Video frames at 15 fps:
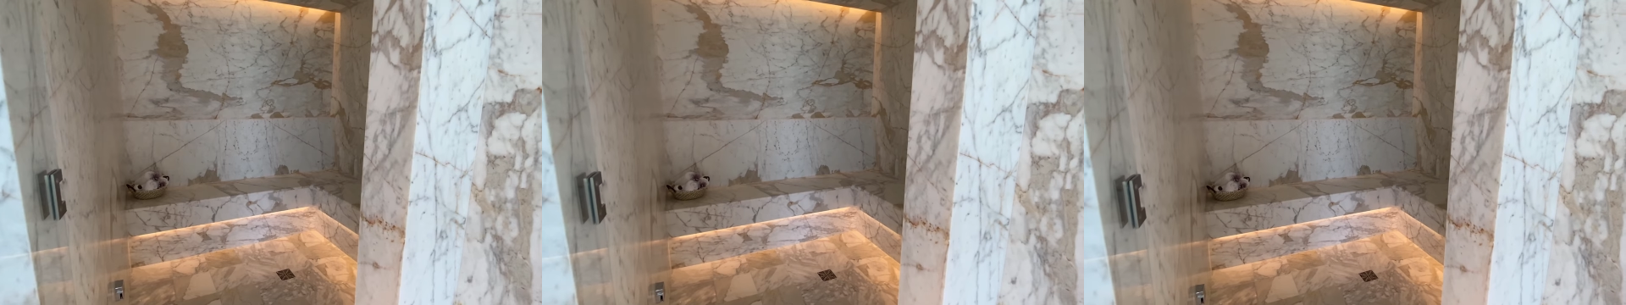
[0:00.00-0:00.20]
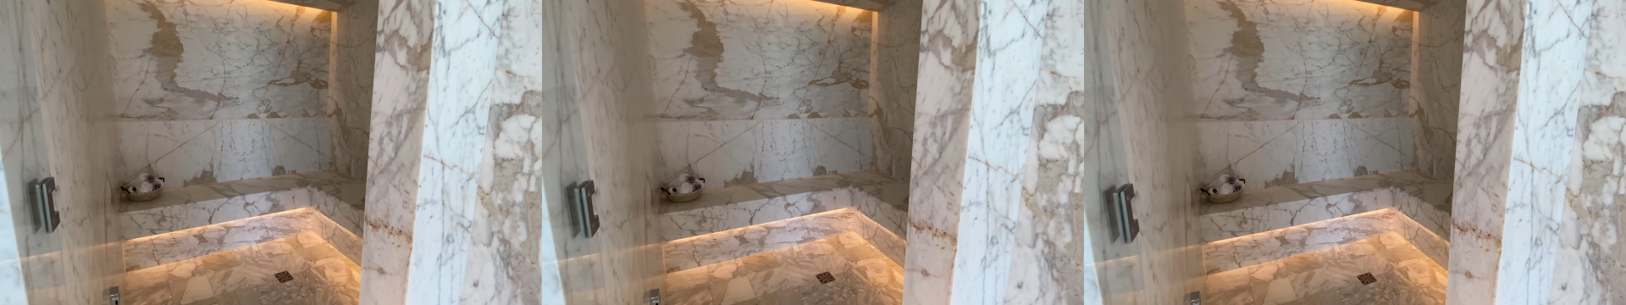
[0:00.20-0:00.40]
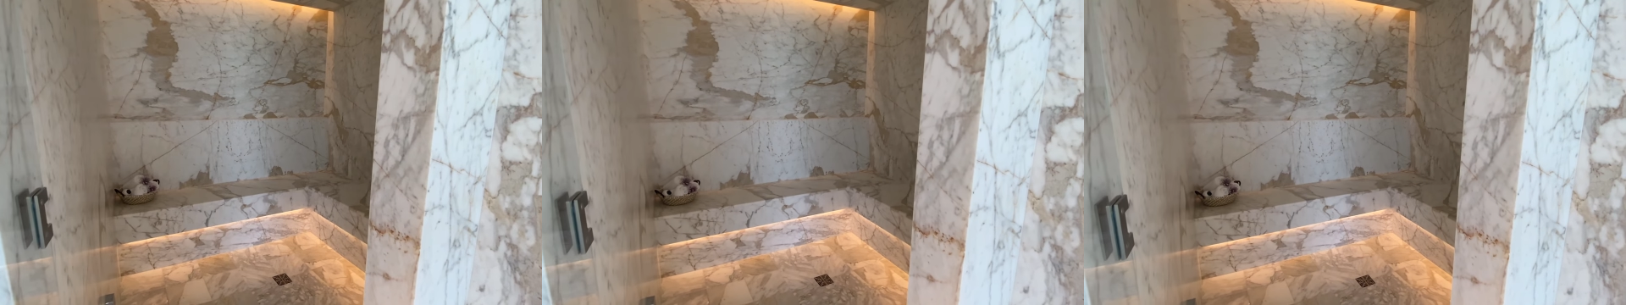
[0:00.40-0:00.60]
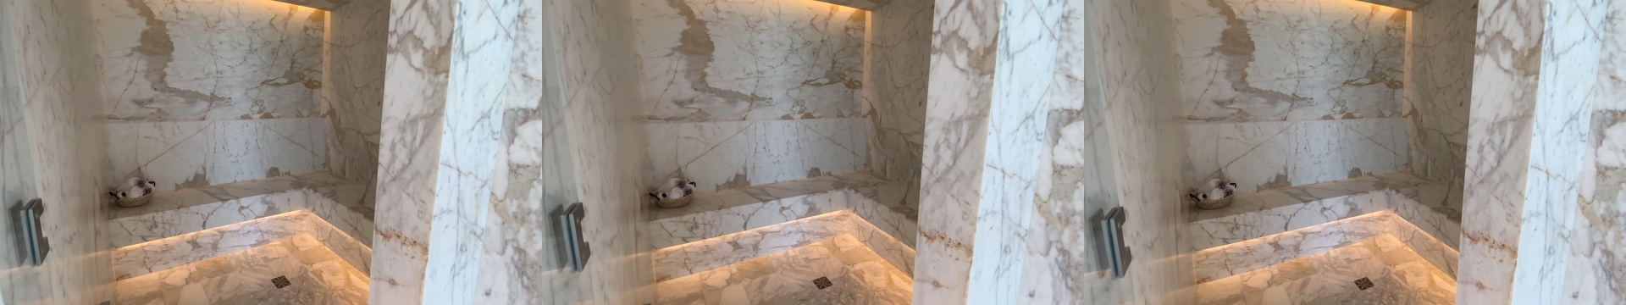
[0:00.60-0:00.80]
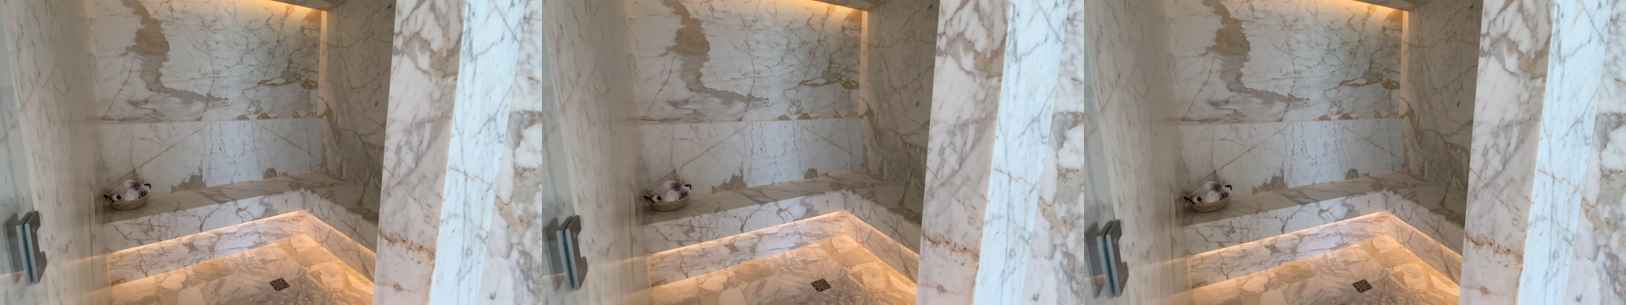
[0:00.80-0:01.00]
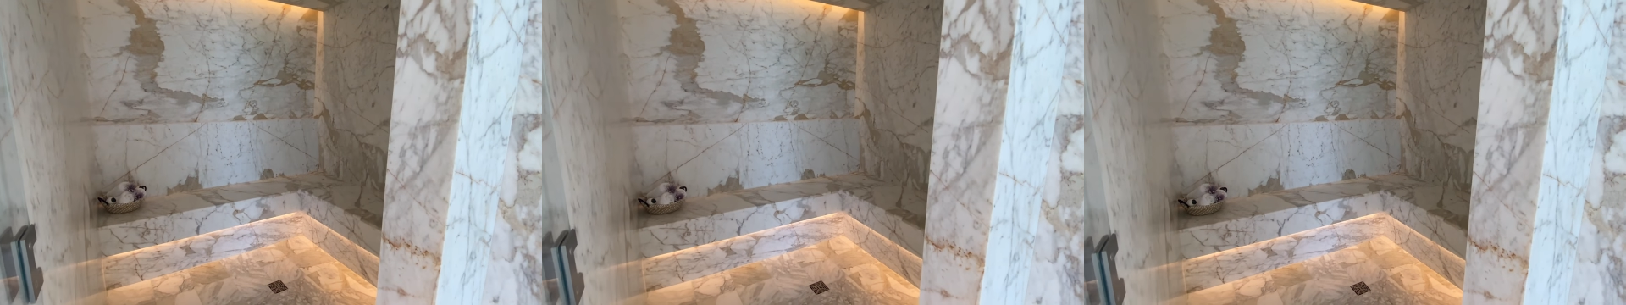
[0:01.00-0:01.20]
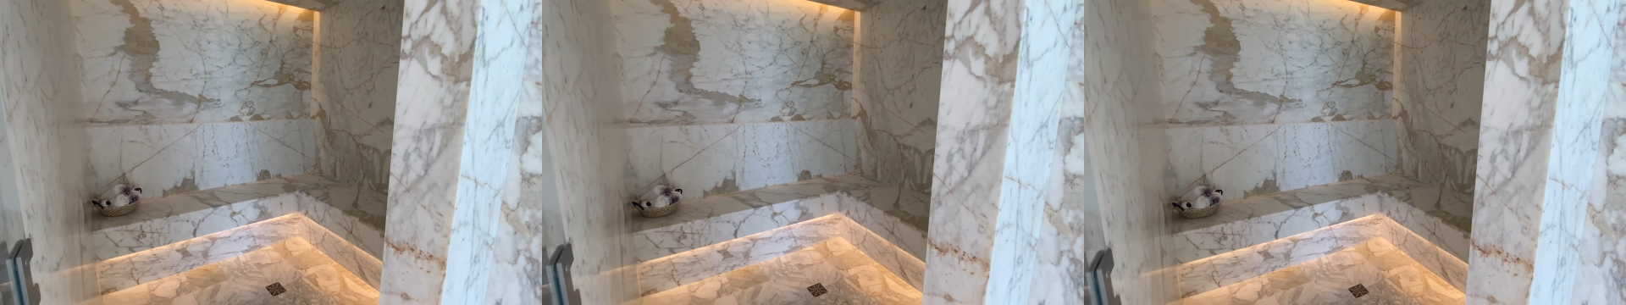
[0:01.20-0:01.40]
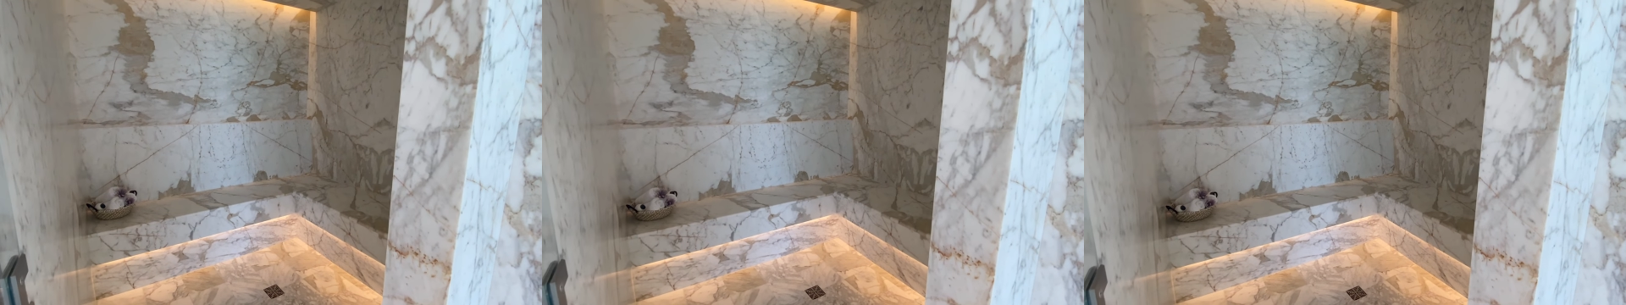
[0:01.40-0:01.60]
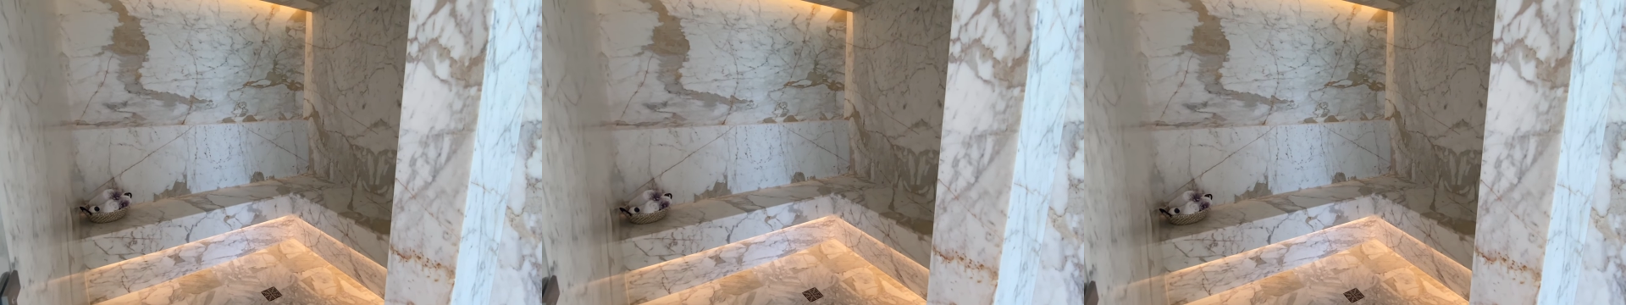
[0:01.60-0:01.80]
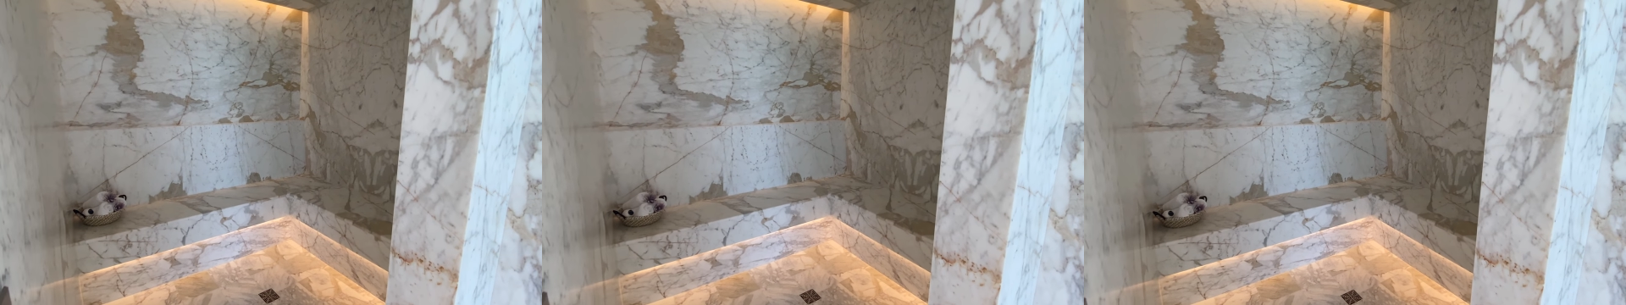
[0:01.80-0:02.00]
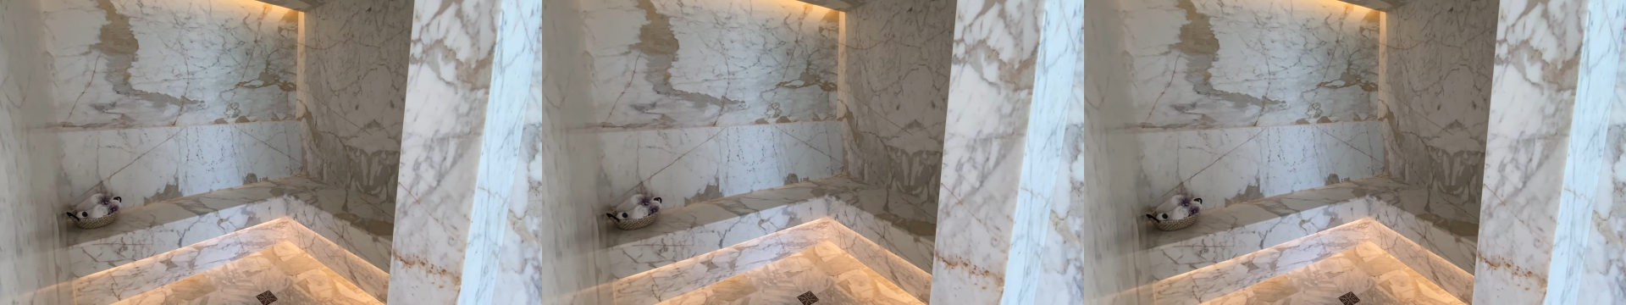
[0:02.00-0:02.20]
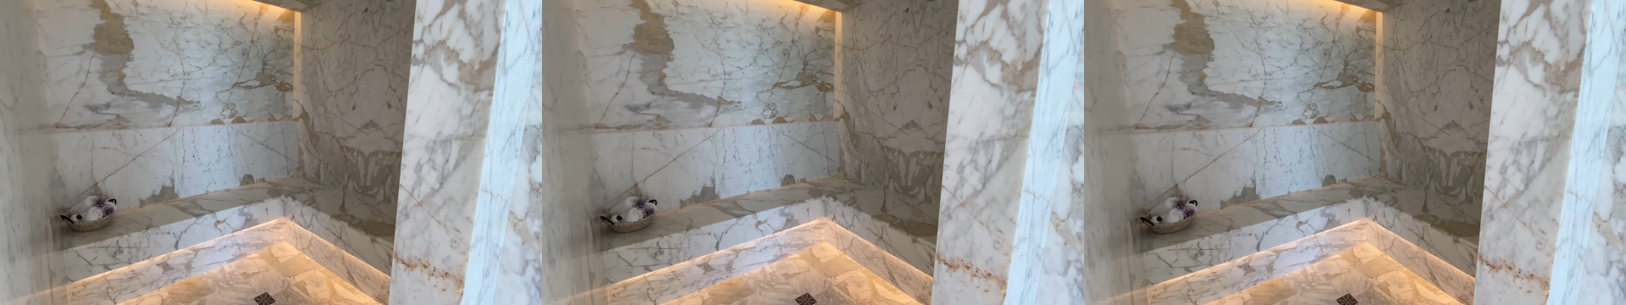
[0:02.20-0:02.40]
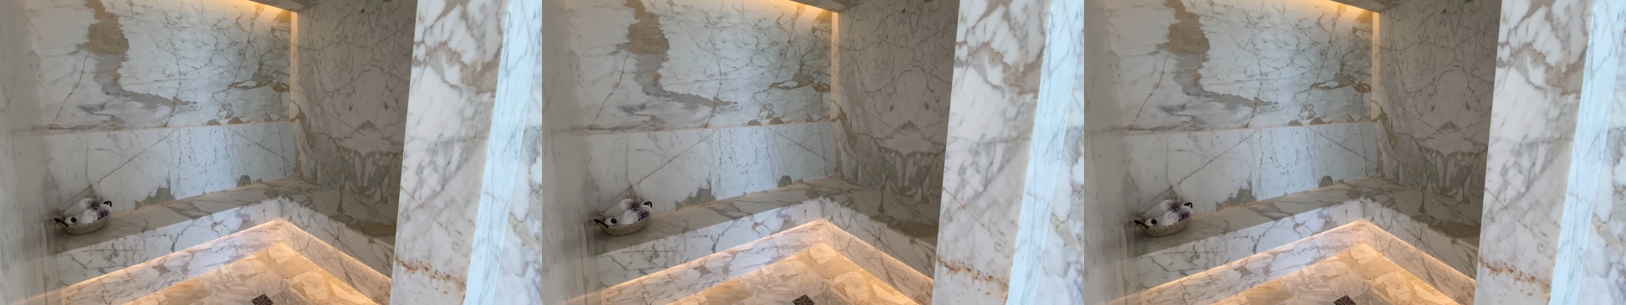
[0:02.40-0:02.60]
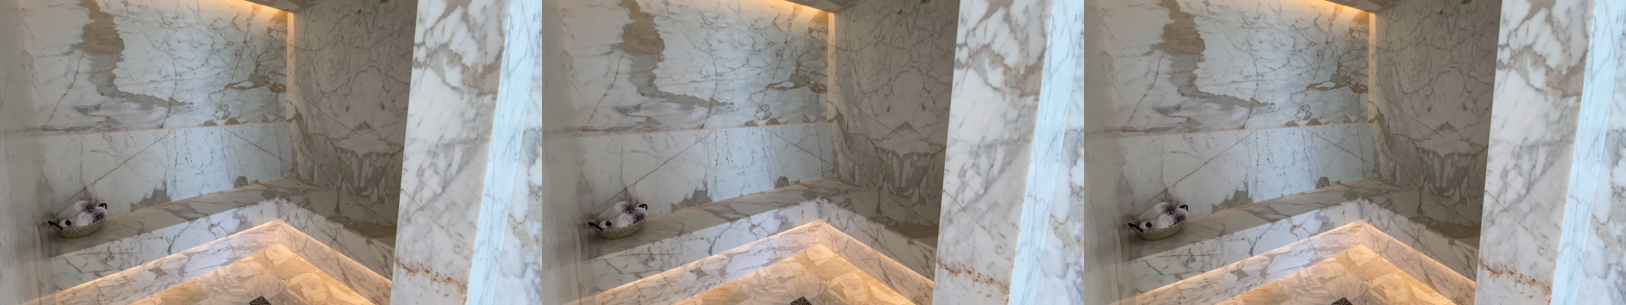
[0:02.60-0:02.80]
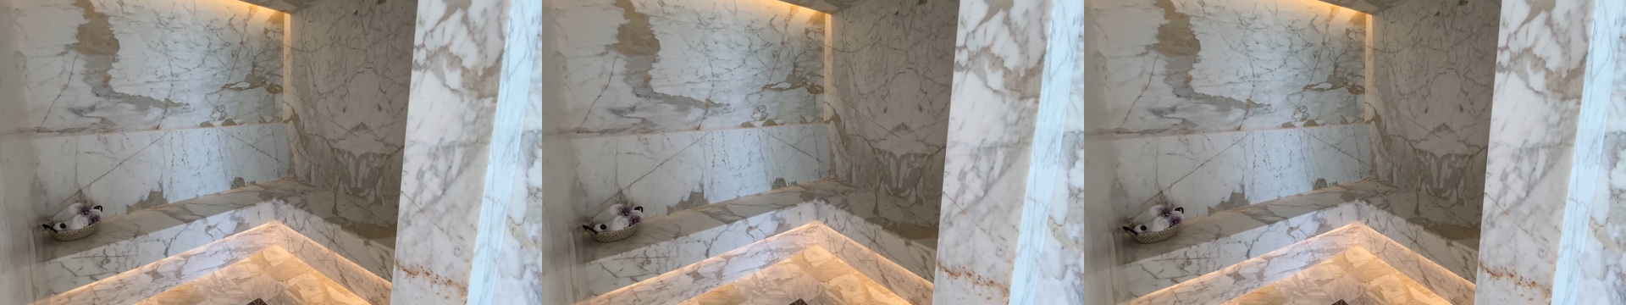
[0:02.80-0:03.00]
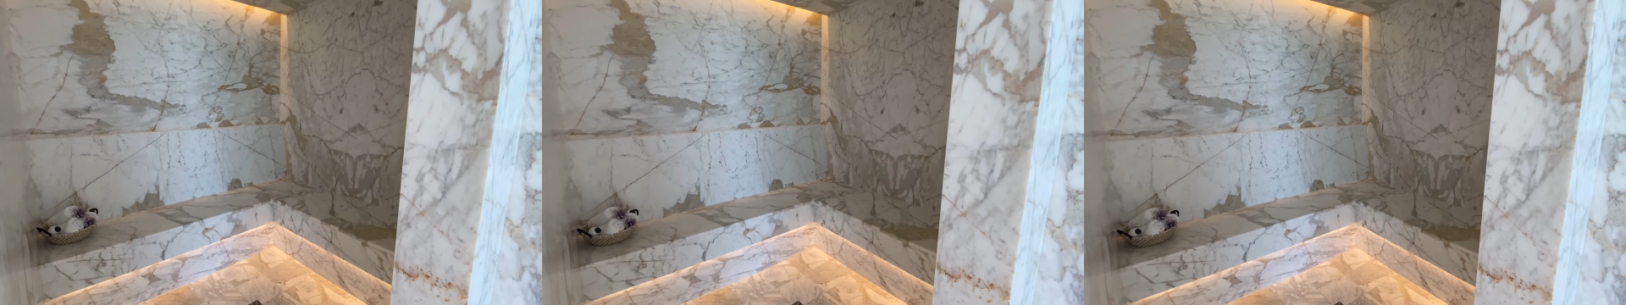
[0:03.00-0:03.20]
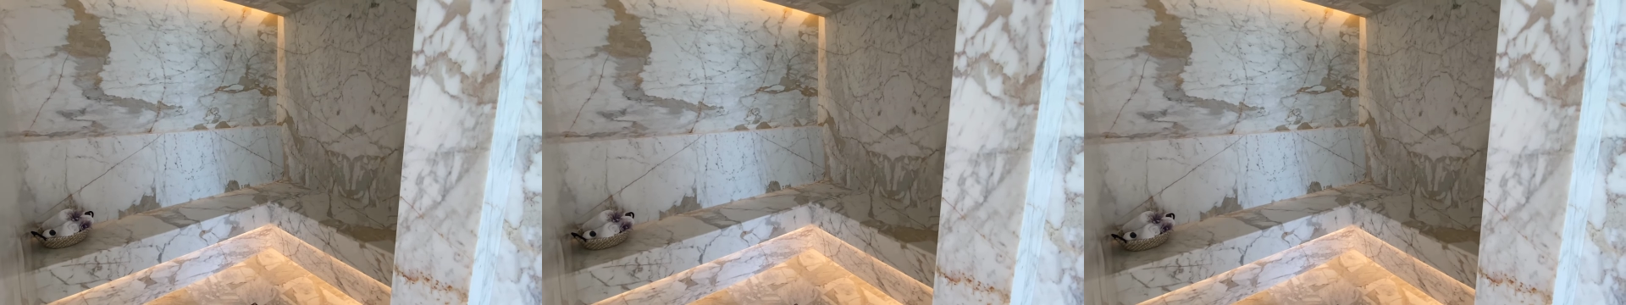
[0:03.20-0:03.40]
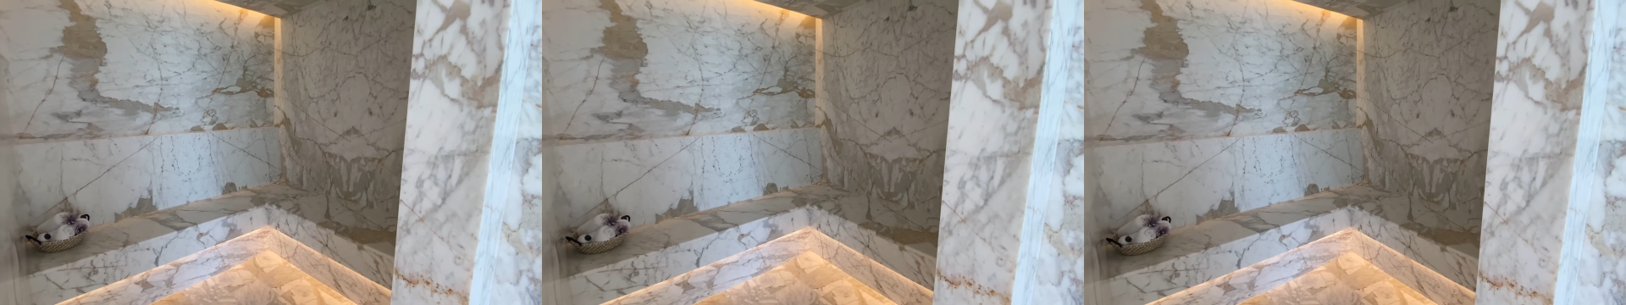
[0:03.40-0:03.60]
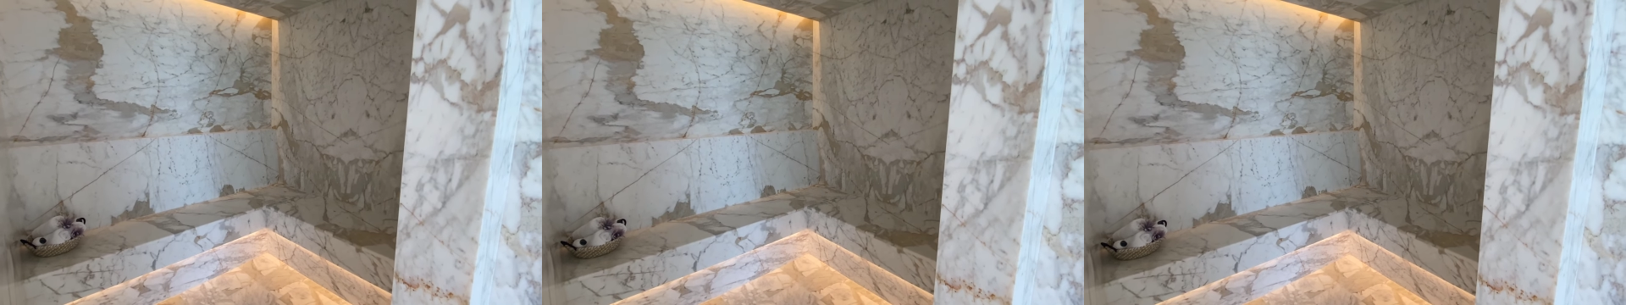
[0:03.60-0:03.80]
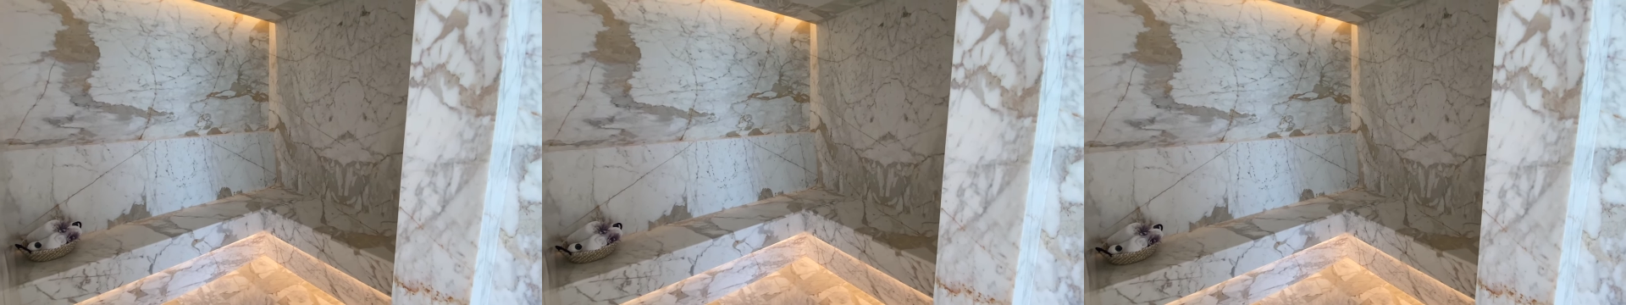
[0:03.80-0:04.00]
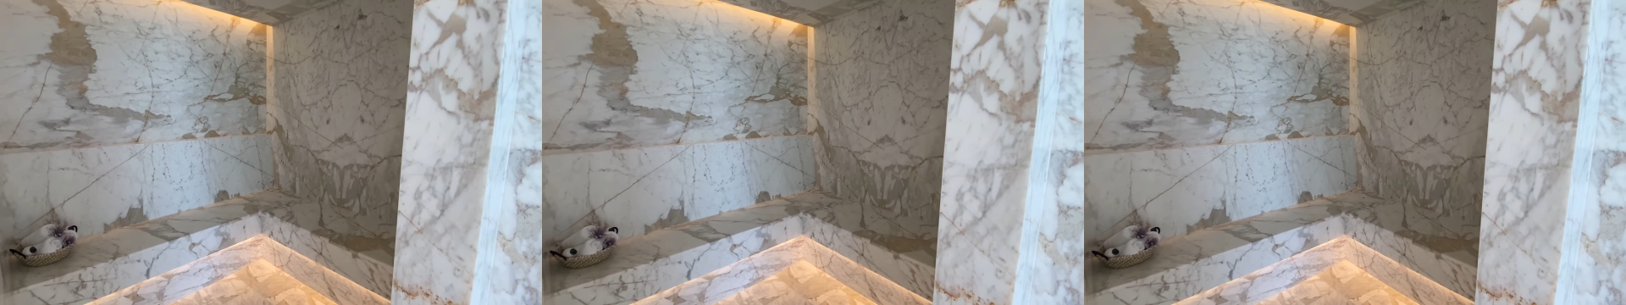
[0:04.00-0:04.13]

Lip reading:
Nobody's mouth can be seen.